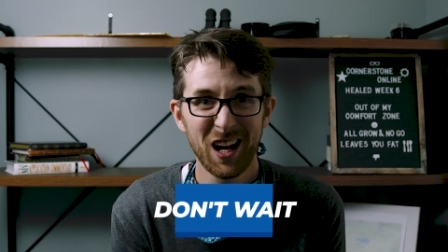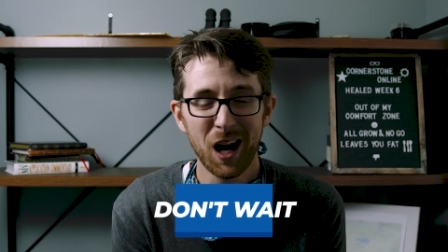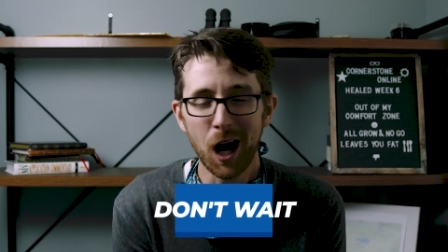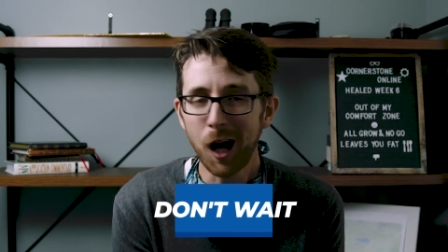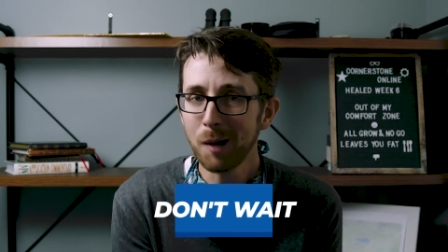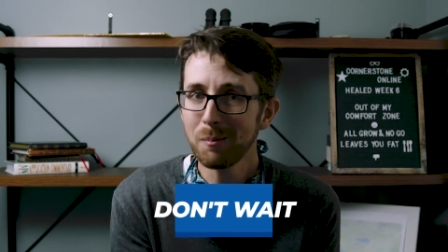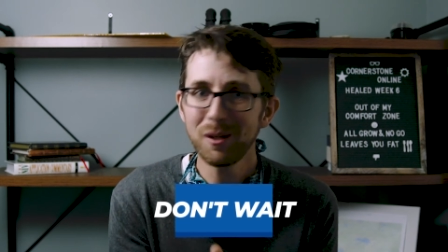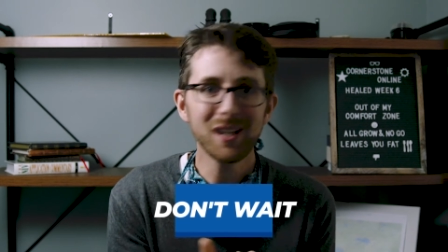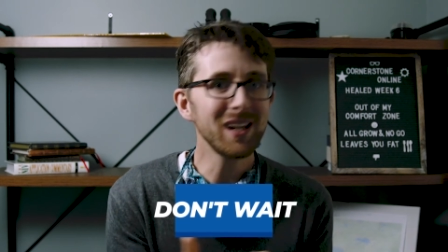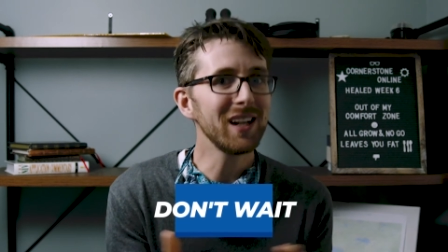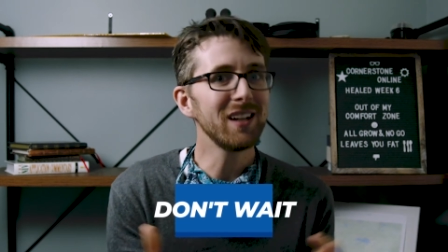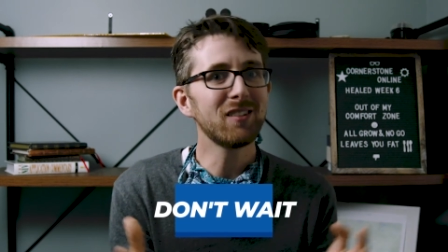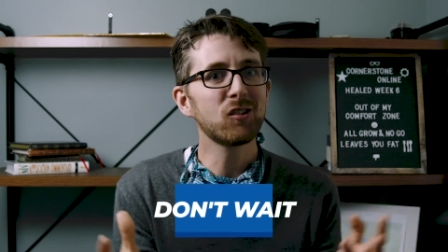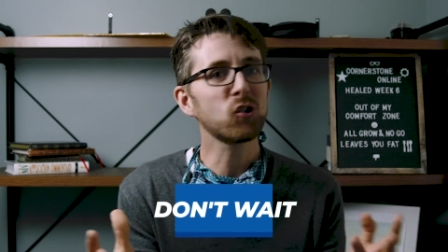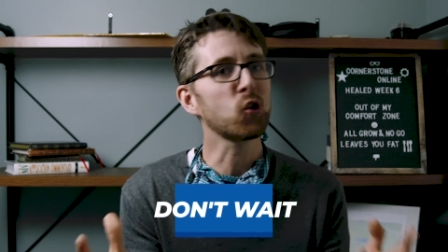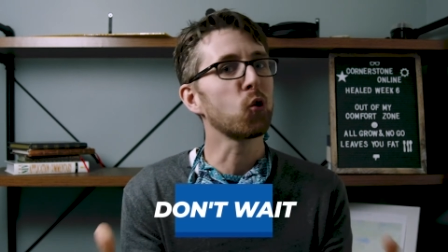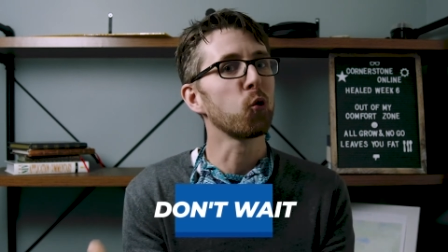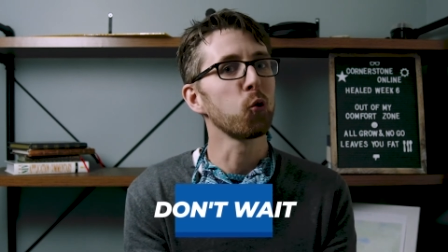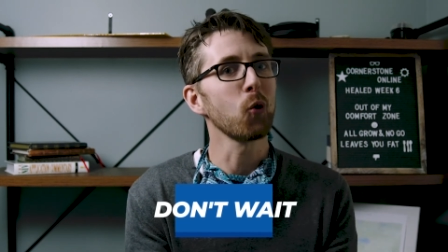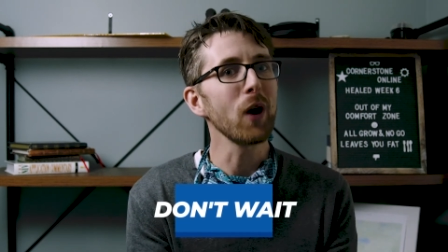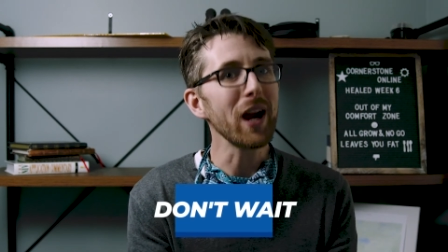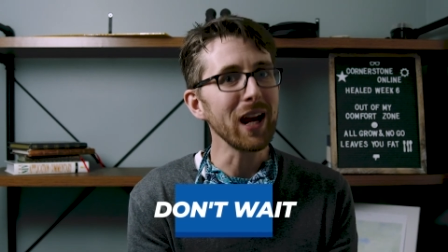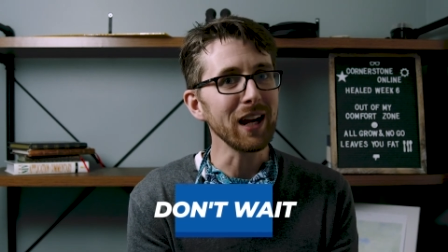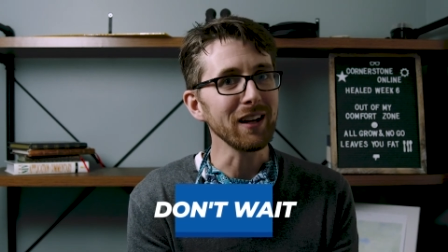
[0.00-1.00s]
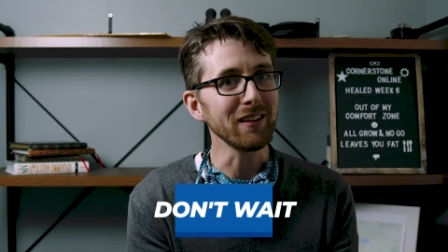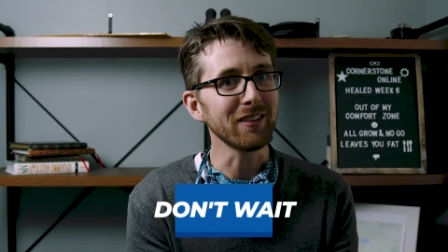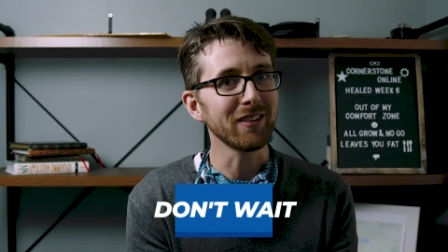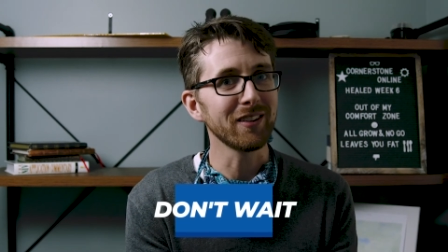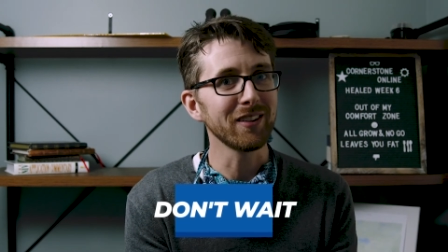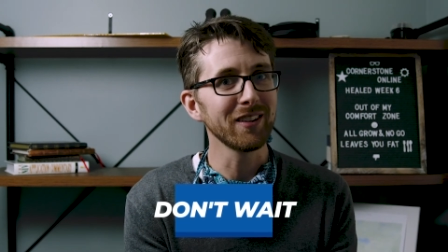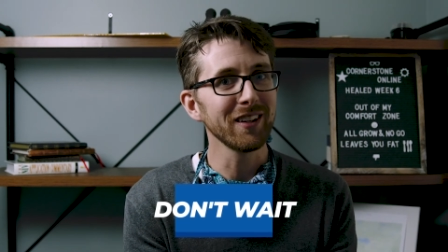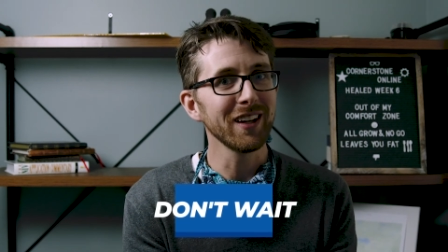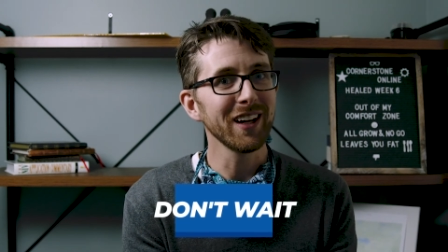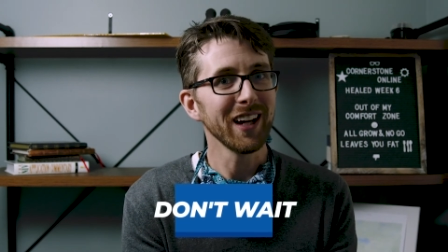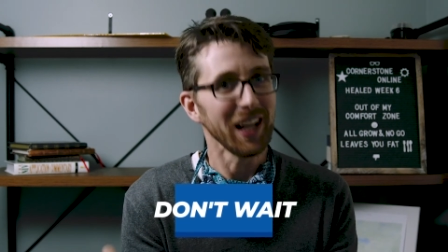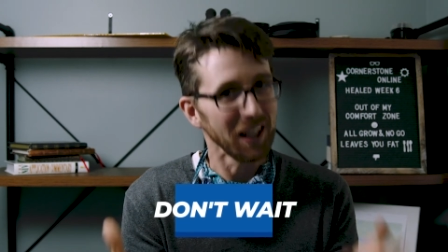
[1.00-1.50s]
I mean, it's
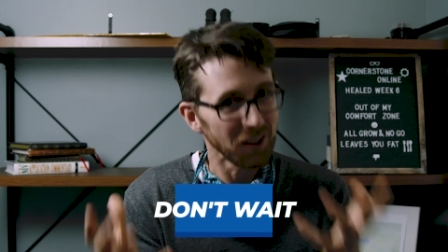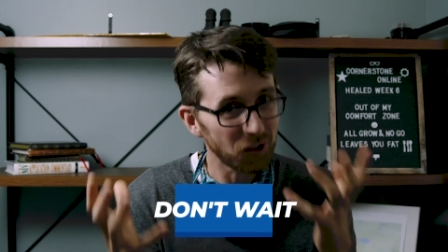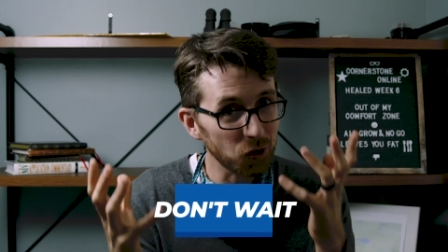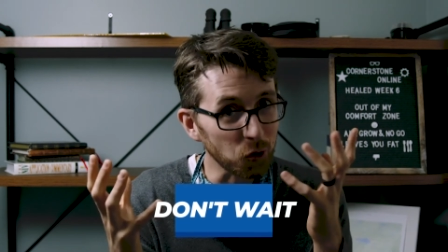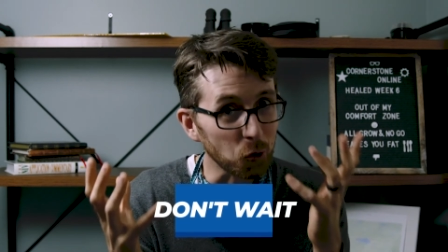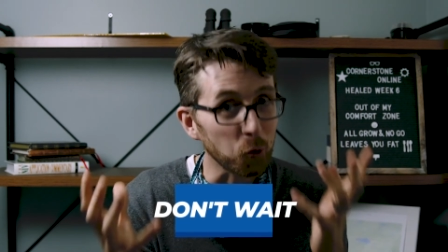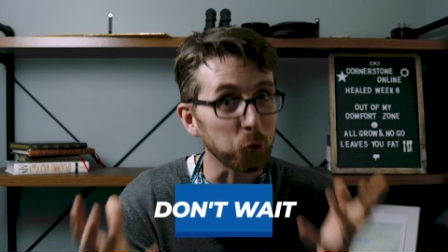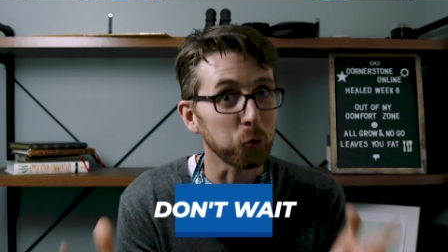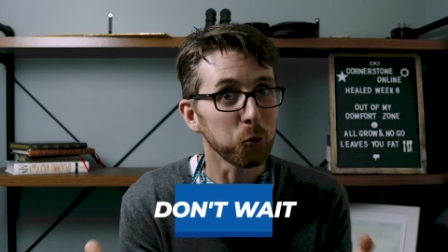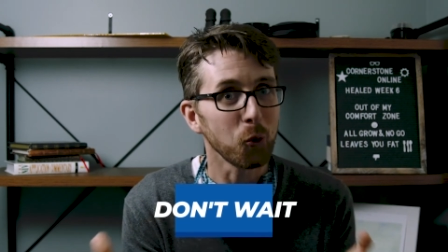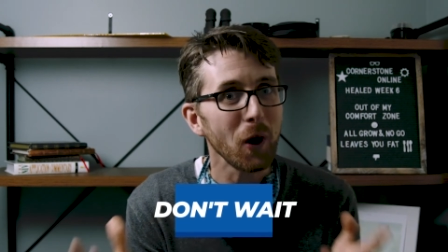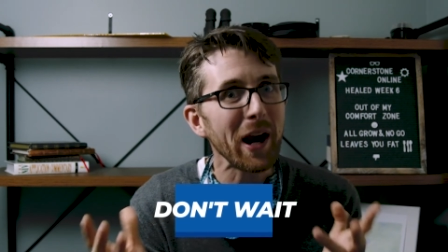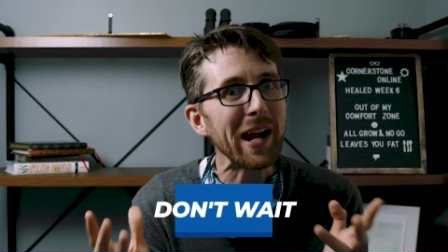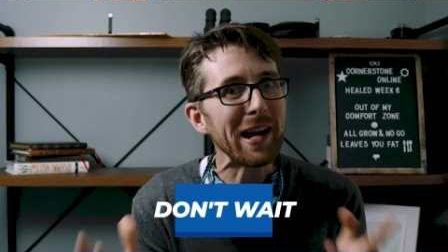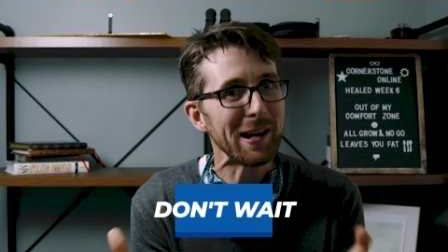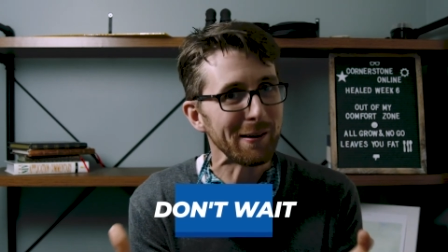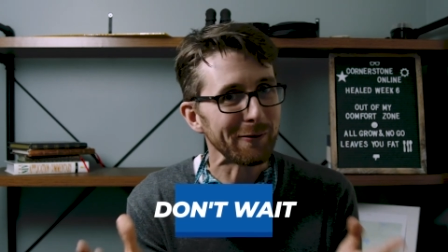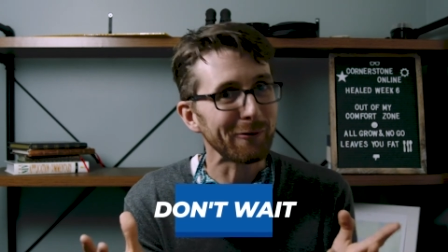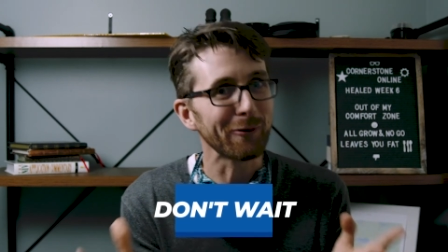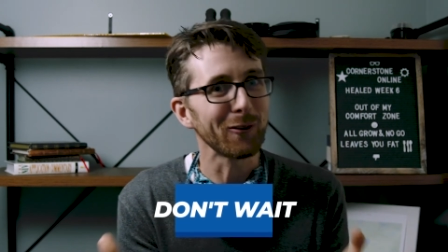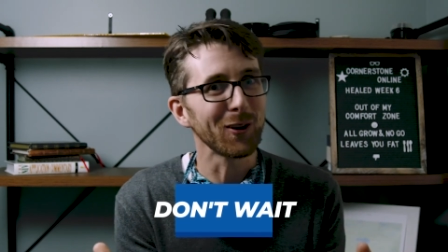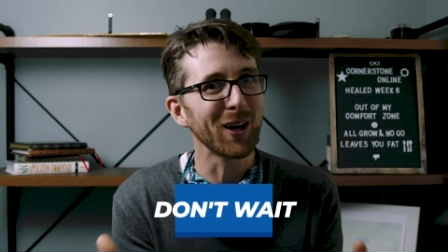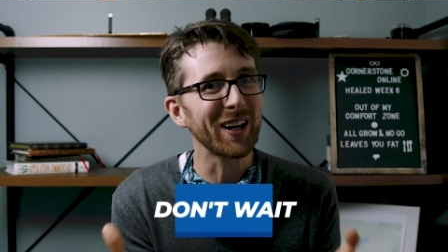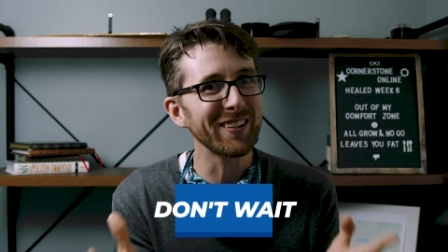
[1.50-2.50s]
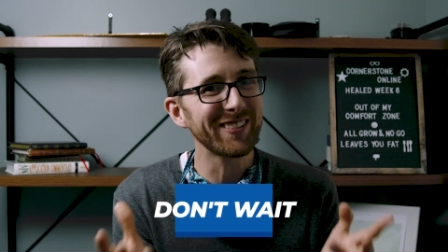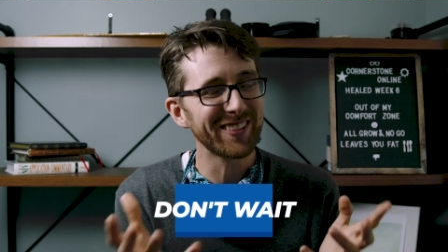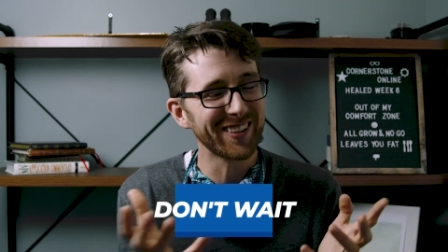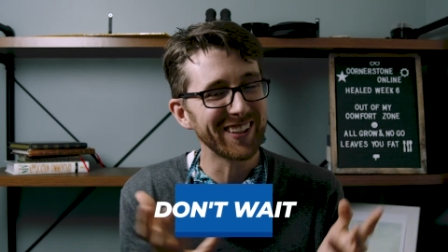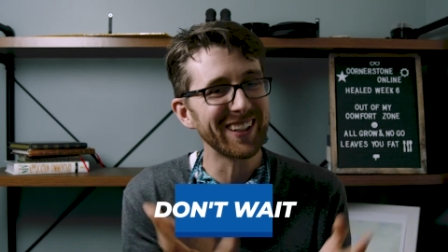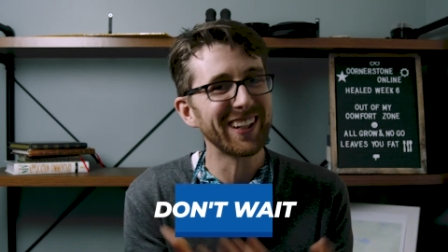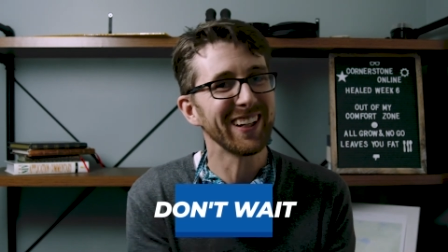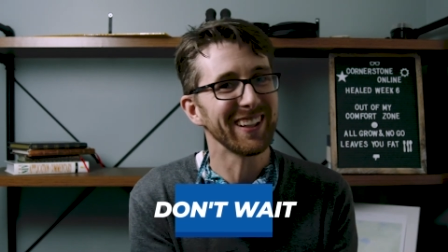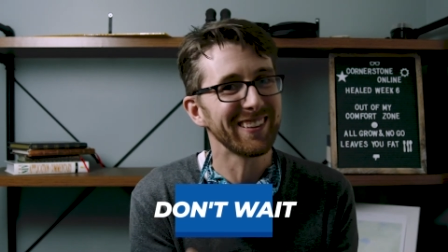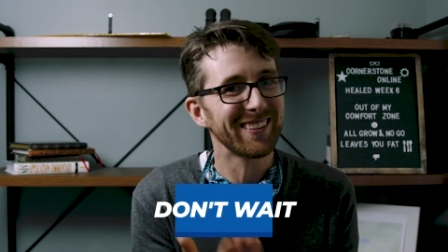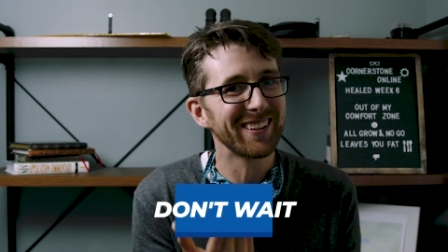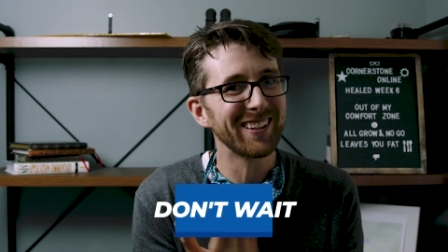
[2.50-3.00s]
great. It's great for us to
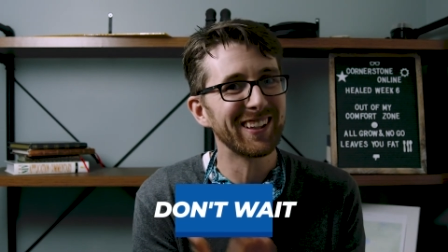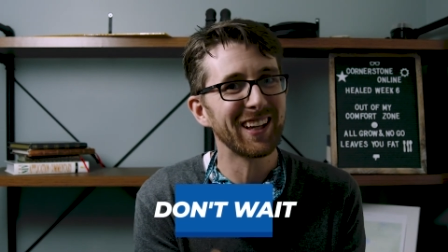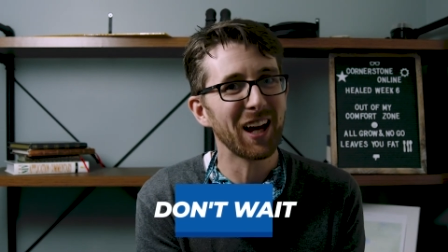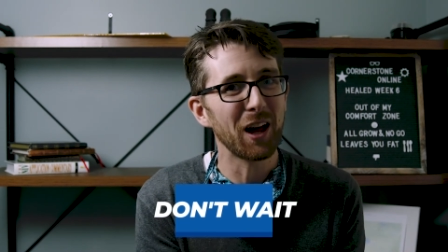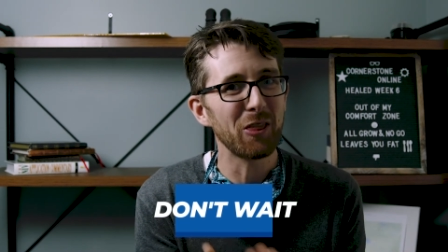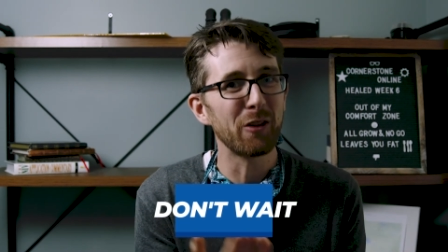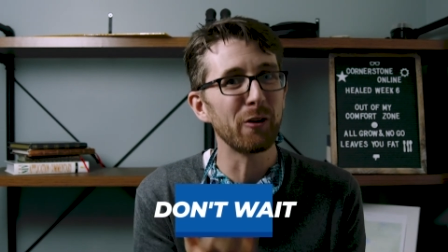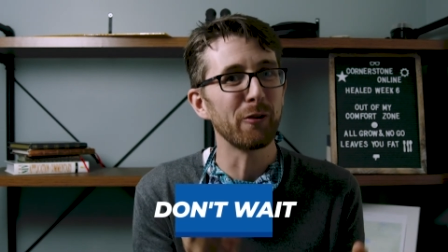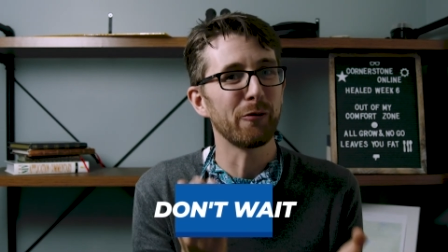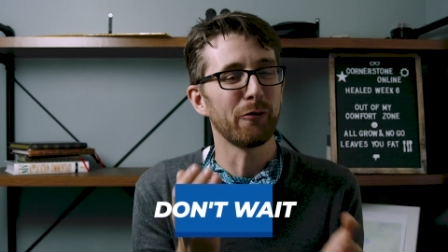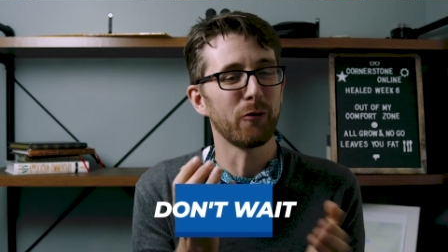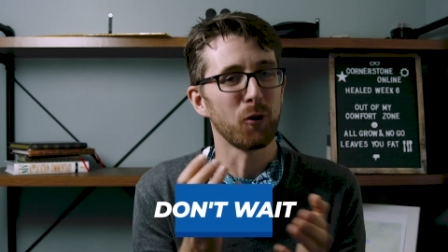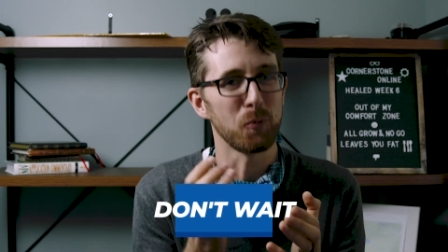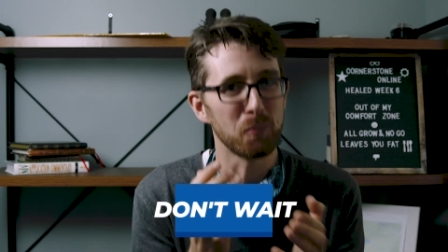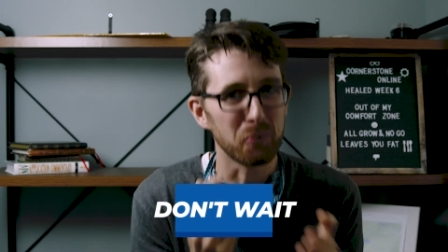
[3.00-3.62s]
get together for